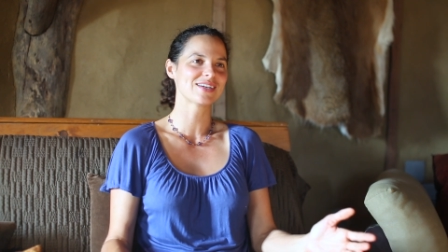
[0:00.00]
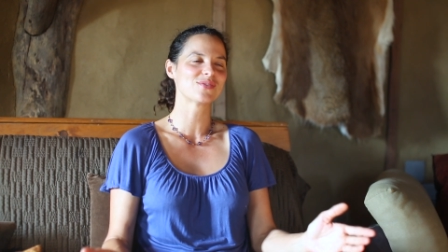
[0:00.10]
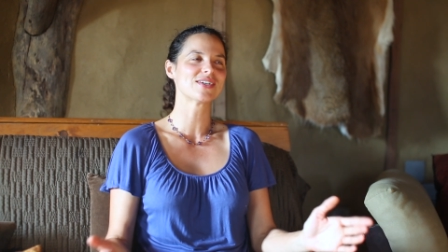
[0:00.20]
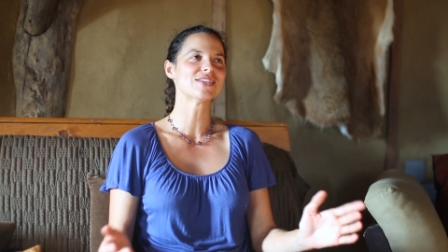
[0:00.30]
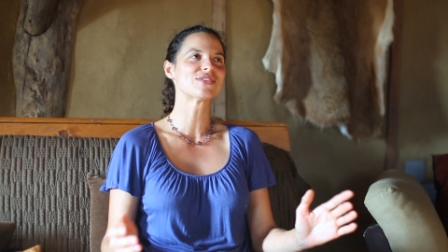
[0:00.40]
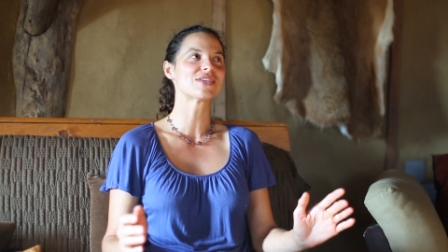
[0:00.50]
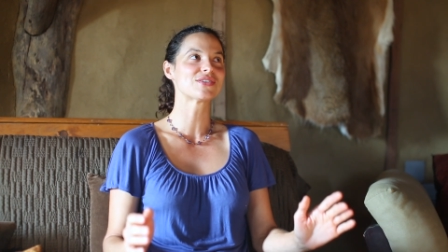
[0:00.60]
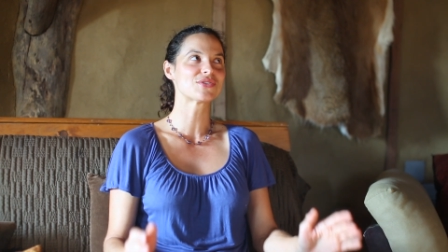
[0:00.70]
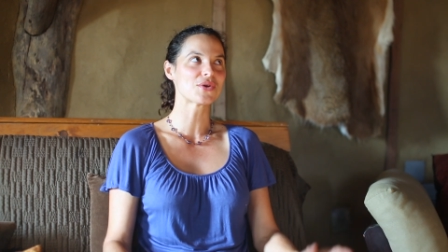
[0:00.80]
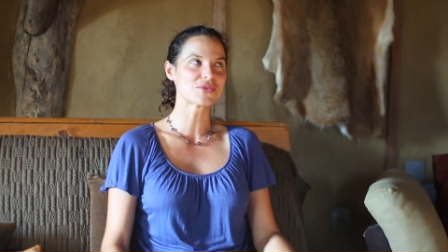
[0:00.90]
It was
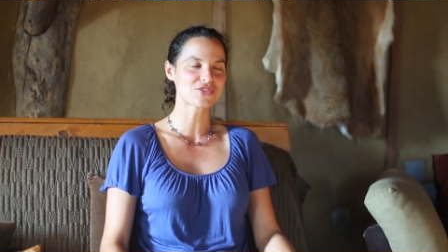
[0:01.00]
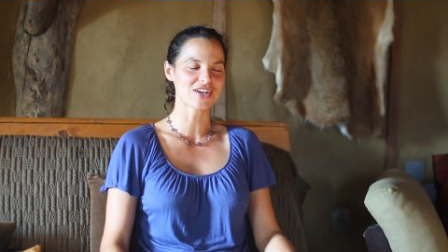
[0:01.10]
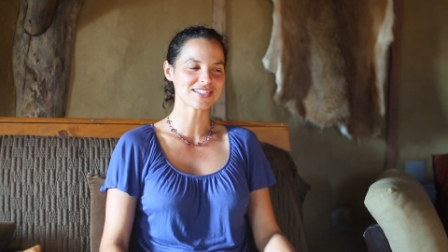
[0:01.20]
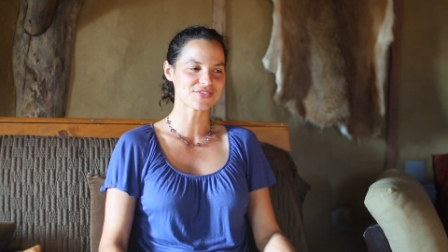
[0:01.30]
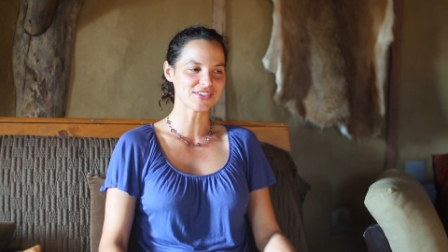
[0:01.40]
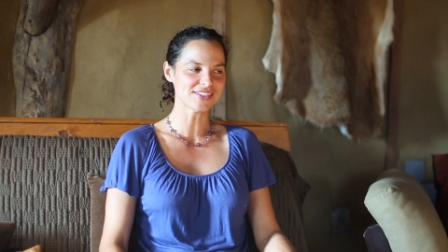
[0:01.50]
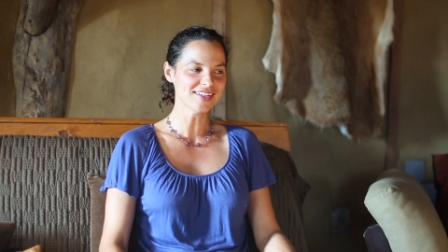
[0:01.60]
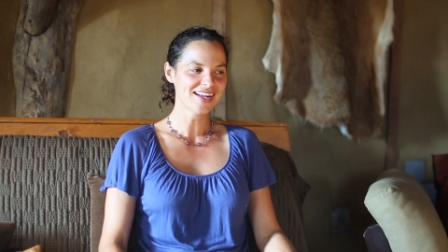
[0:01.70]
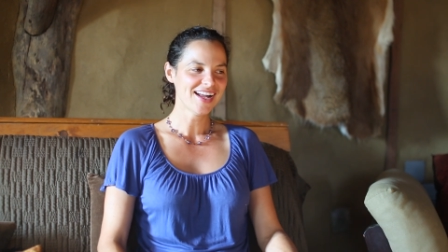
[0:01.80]
so stressful.